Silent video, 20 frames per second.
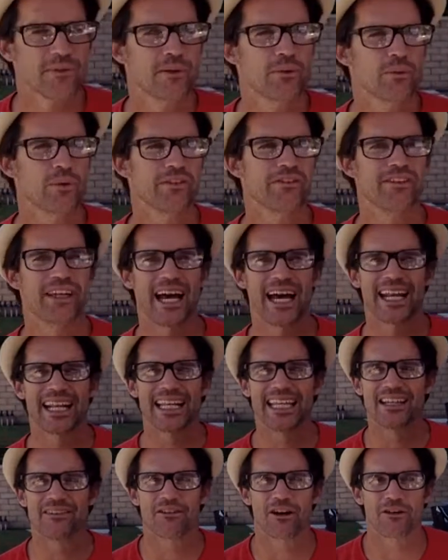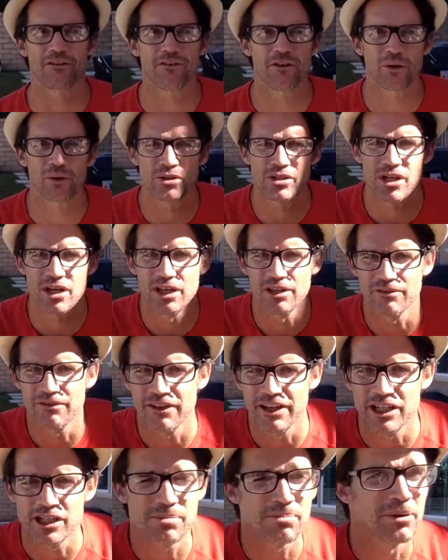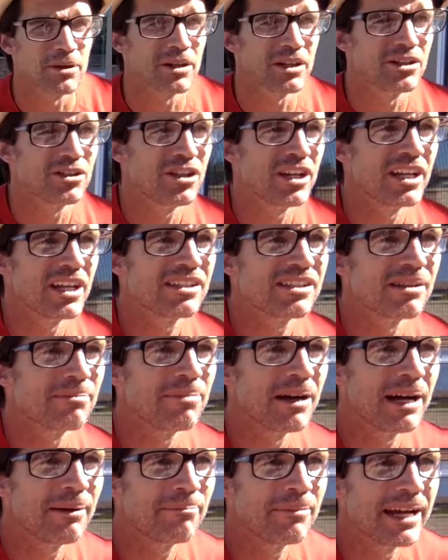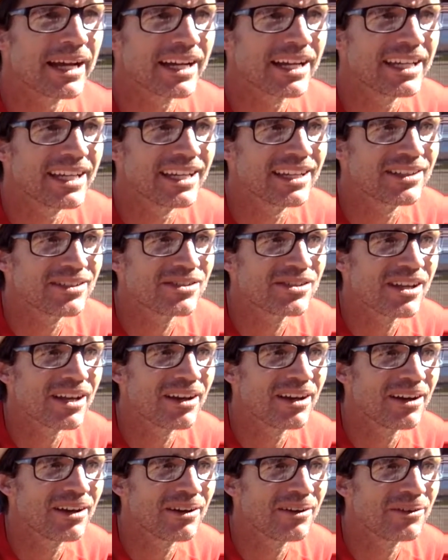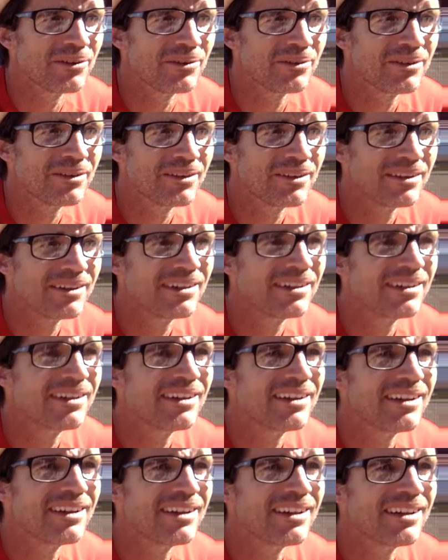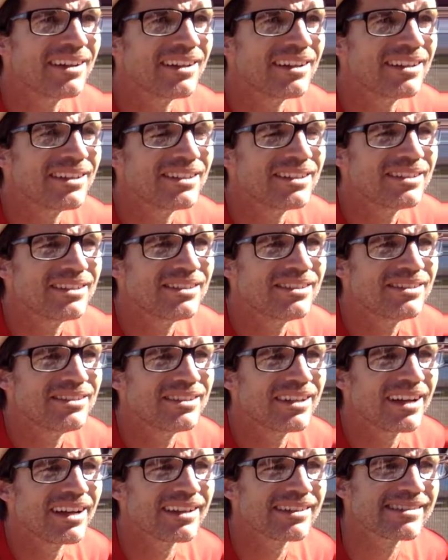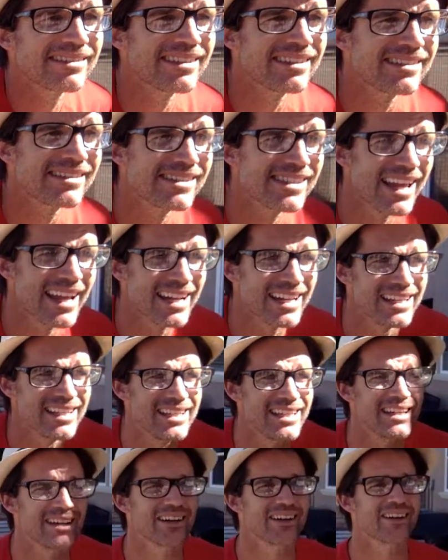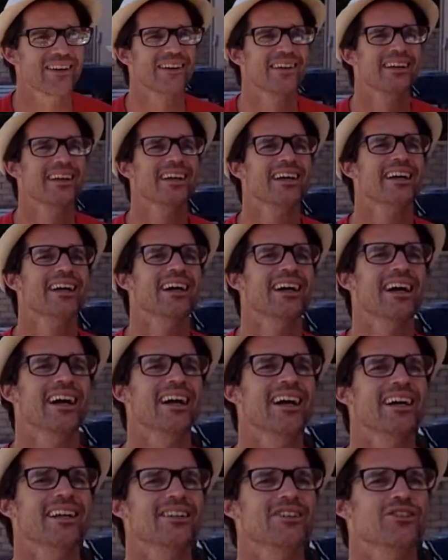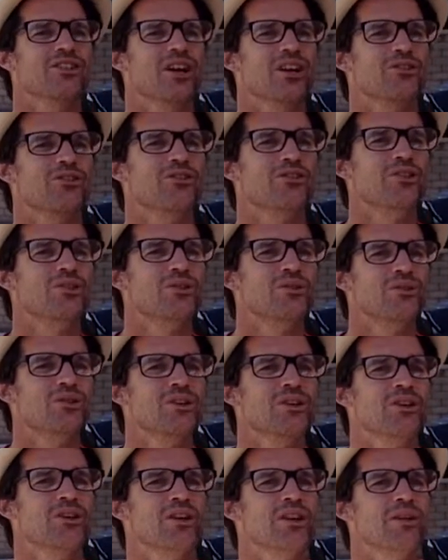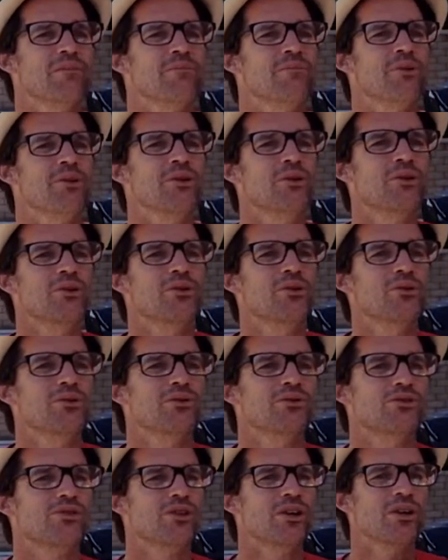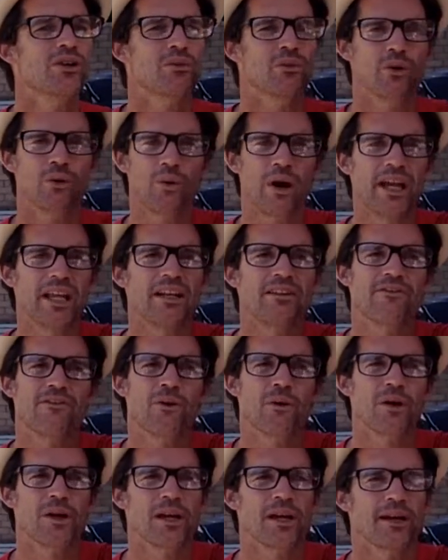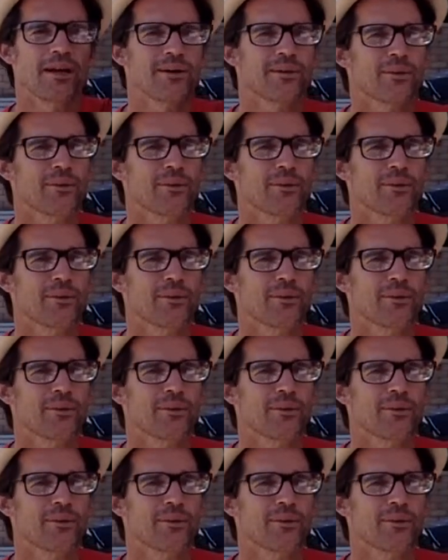We've got to give our folks on Facebook a chance to pop back in. So just a second here. Judge Jr. and the pews, we're waiting for you.